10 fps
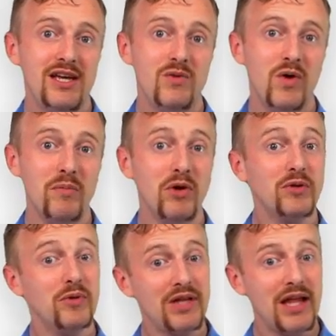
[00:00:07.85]
and won
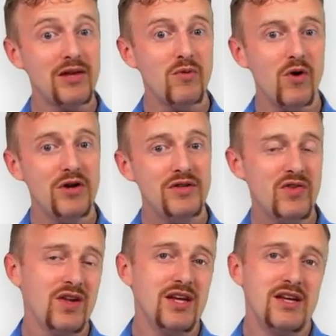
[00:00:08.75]
multiple Telly
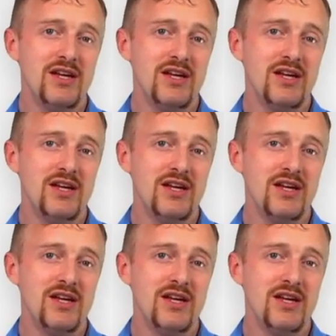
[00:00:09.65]
Awards.